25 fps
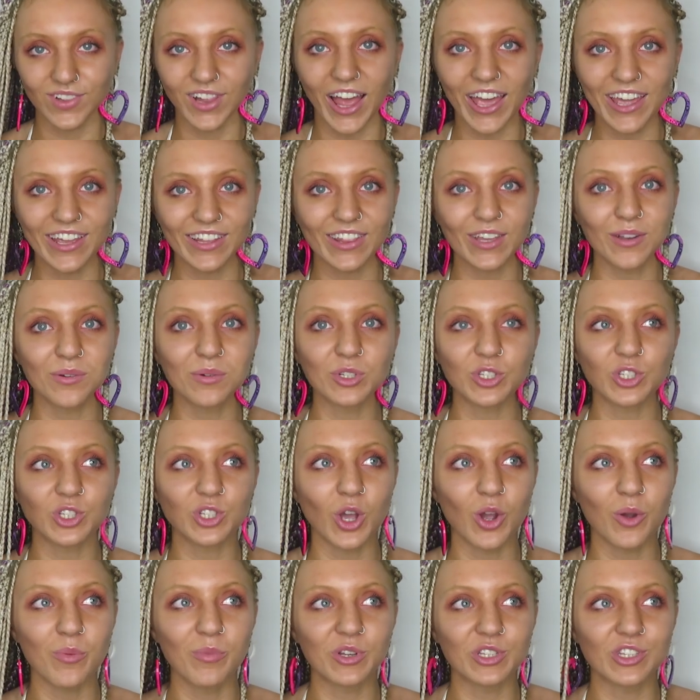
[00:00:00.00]
Like there was
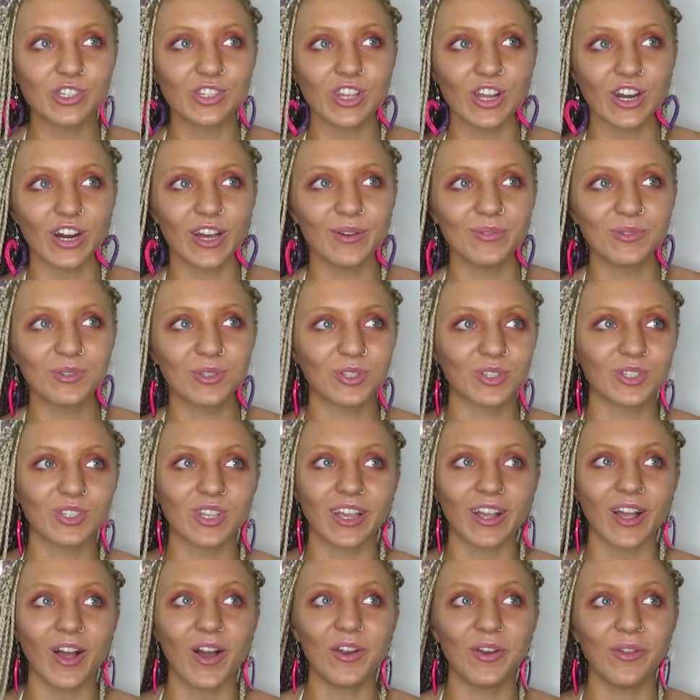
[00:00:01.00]
so much that I was just
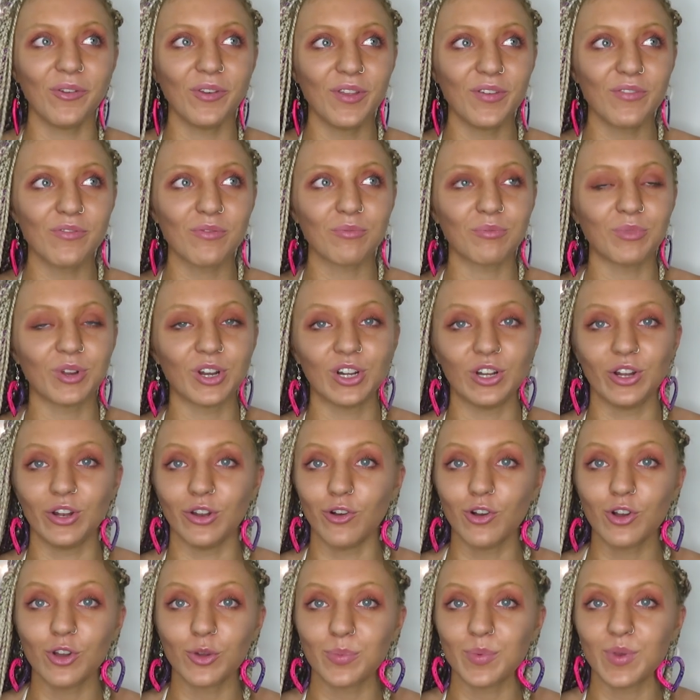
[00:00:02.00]
like, I don't even want to
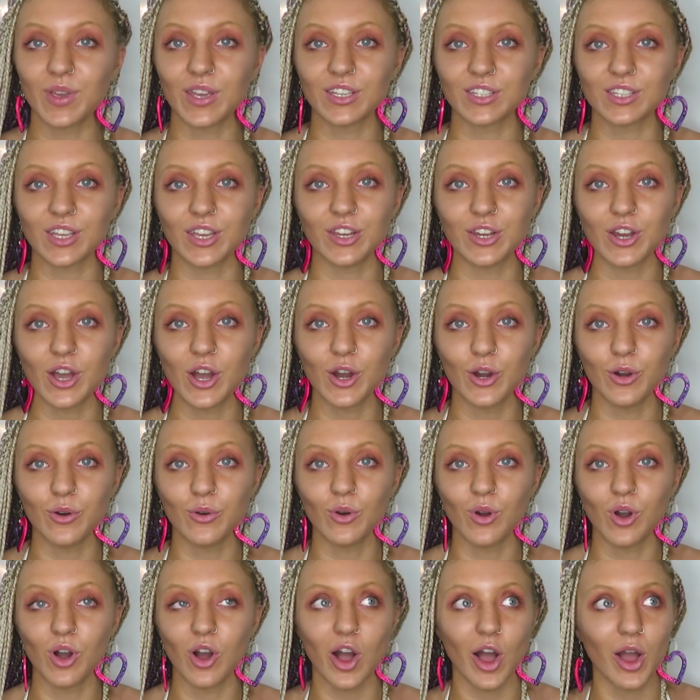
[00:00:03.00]
look because I
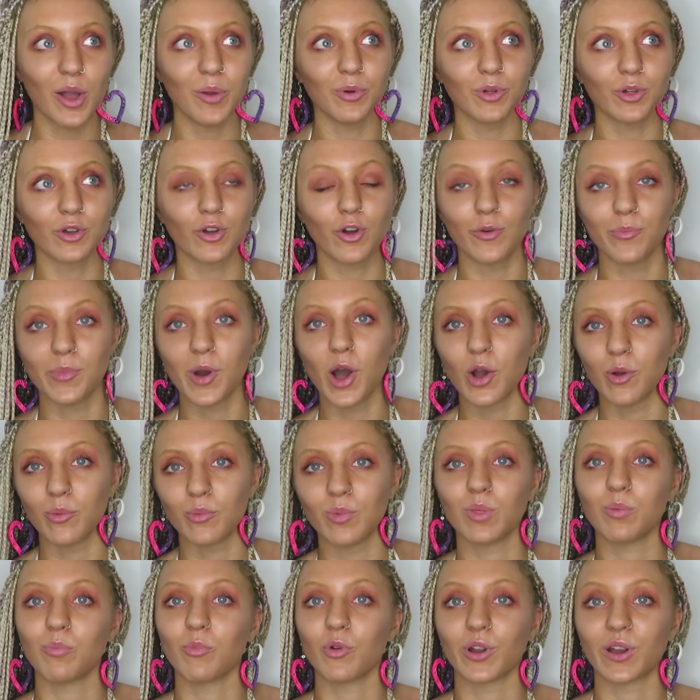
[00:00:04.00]
know I will come home
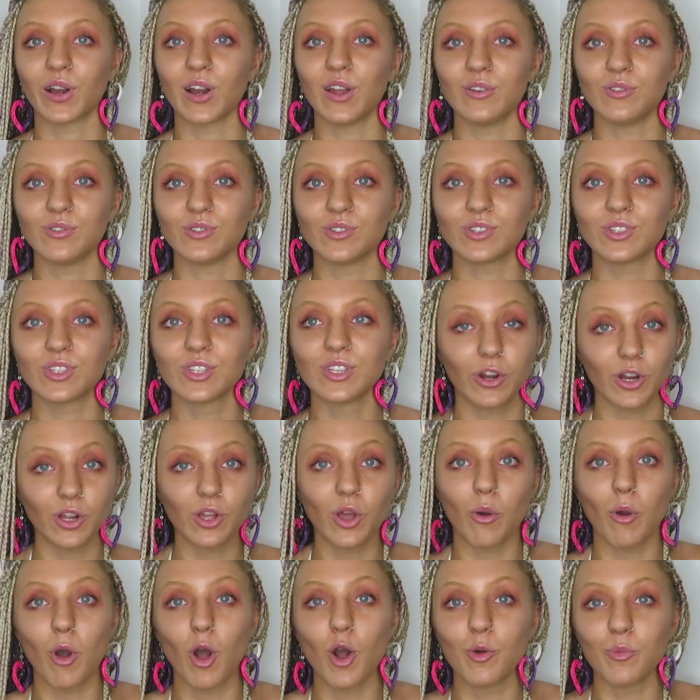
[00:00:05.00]
with more clothes or
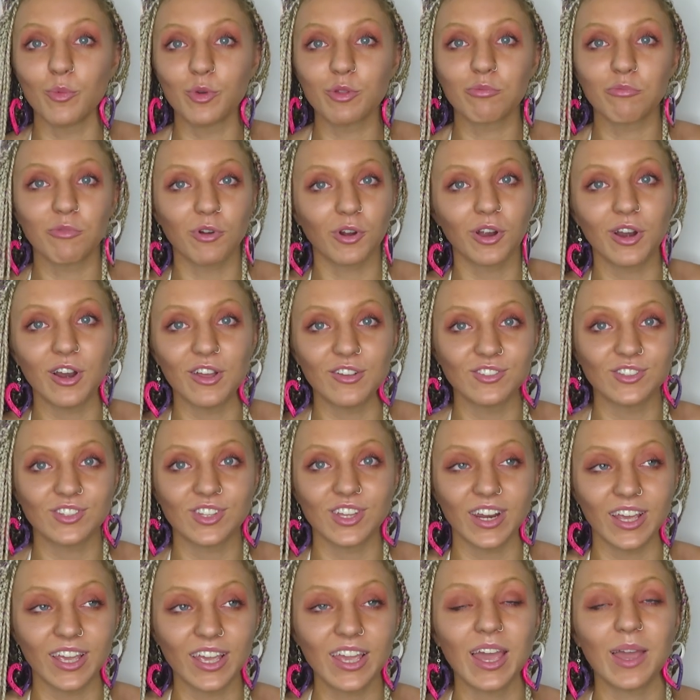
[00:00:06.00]
go home with more clothes
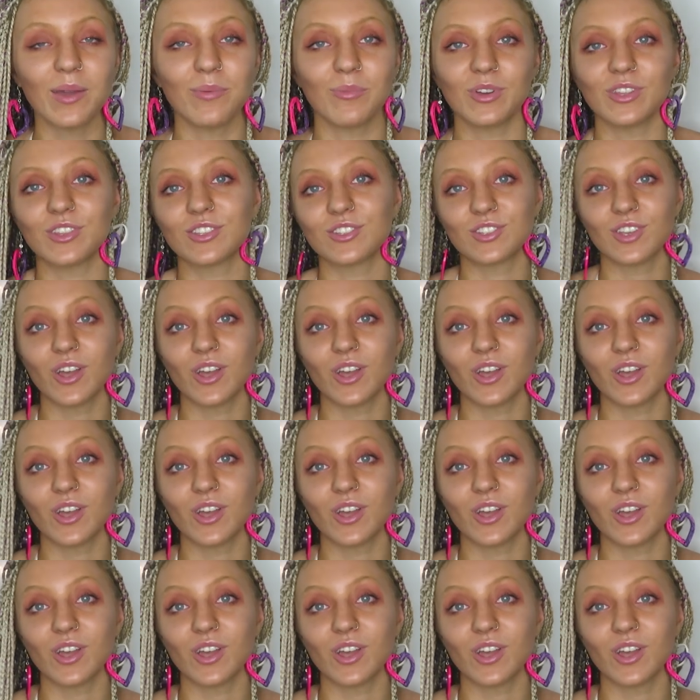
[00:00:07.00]
than I came with.